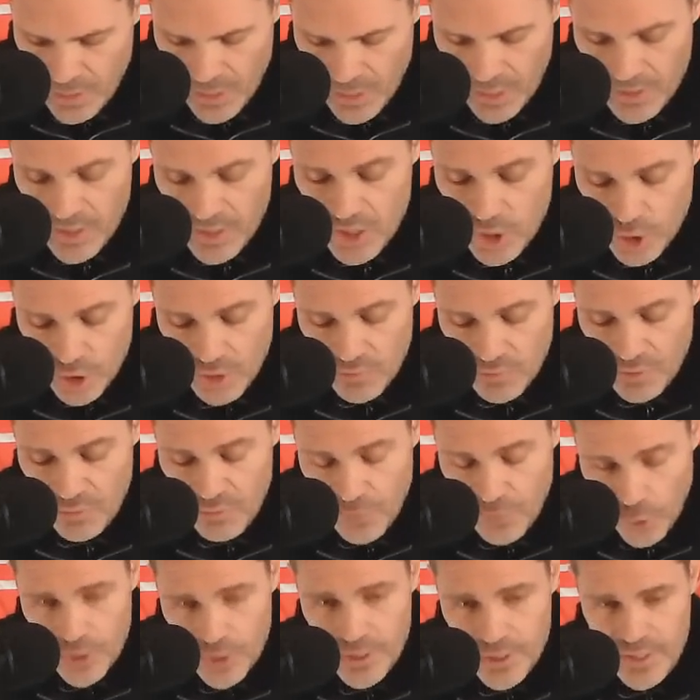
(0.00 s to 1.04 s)
And they should have
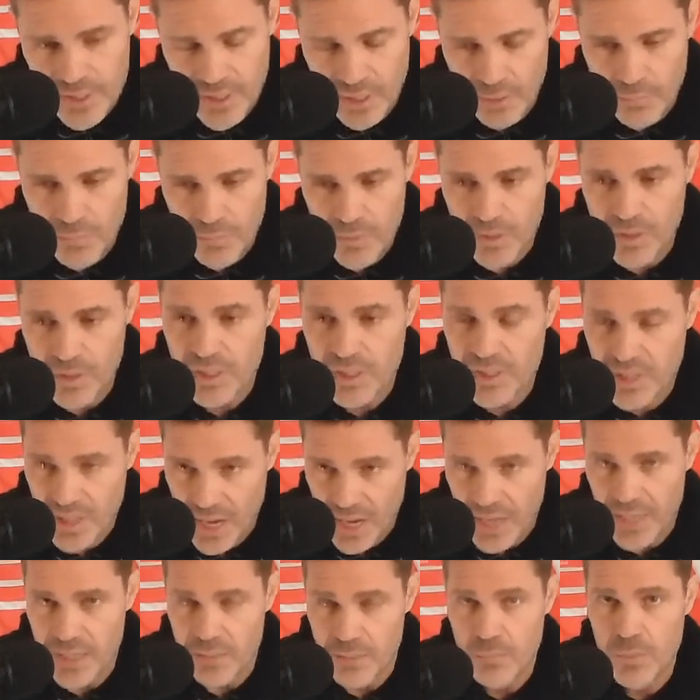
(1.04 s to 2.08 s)
afforded him the
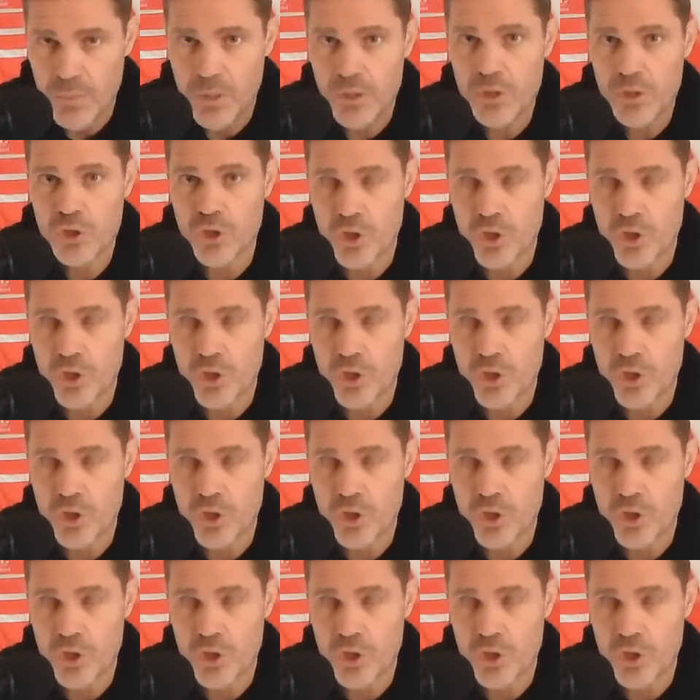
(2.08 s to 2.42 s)
time